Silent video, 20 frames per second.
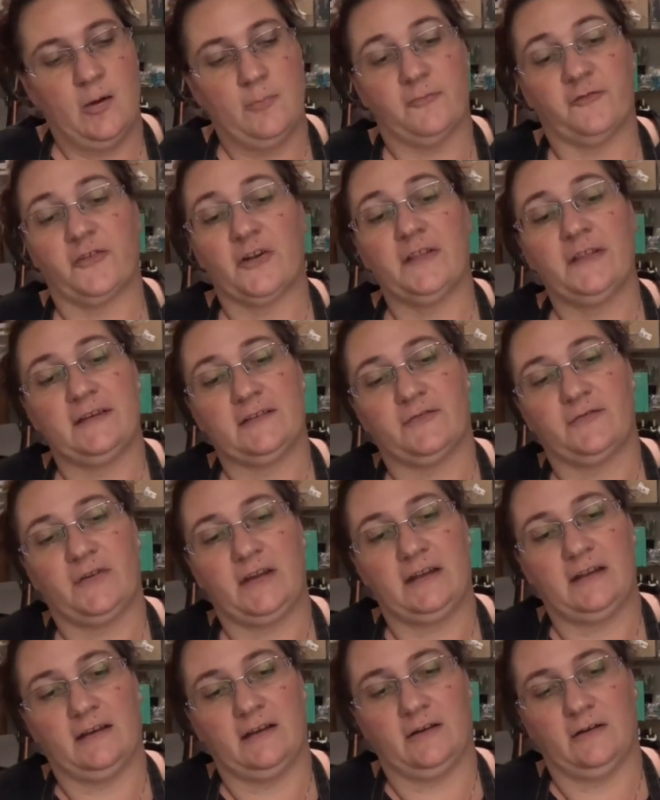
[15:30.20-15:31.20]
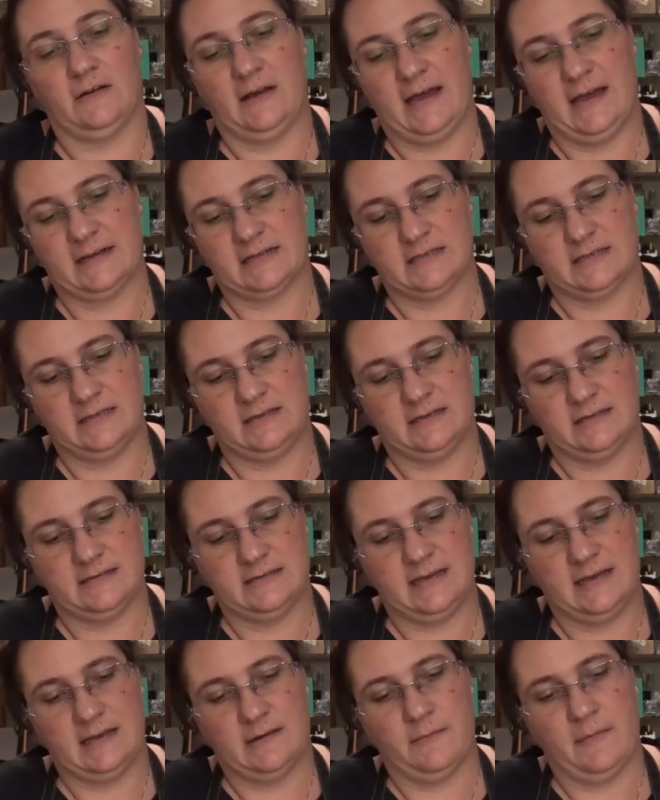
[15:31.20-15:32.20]
For this video, actually, you could
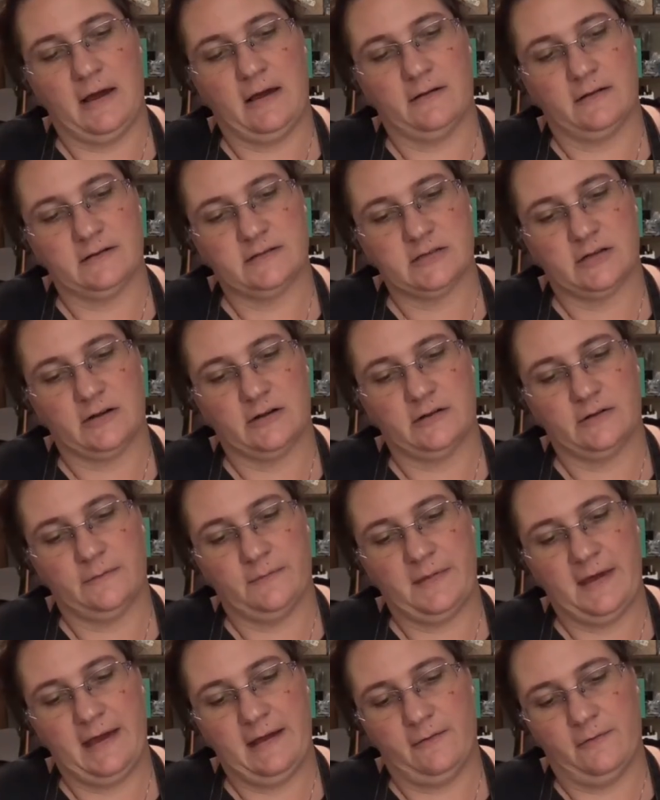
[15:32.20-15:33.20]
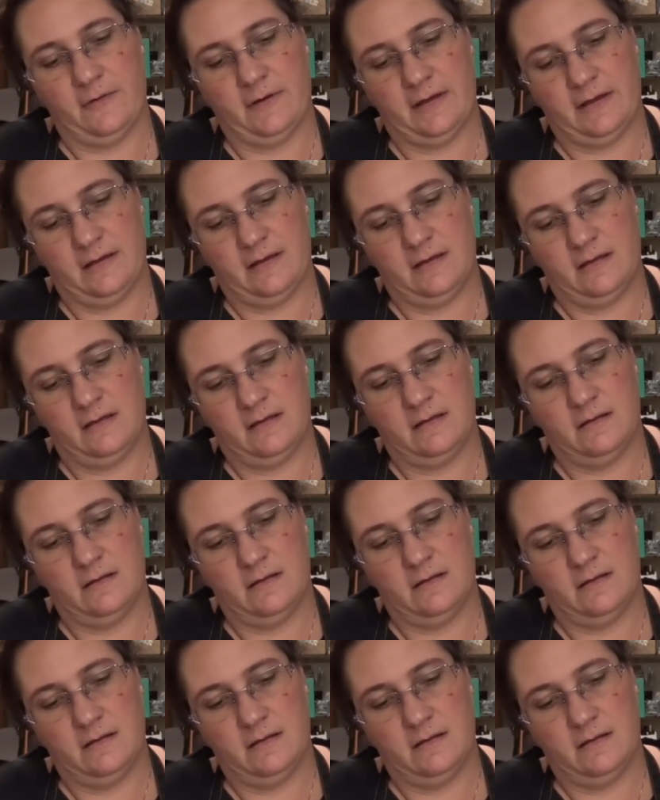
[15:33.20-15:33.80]
take them out and turn them that way.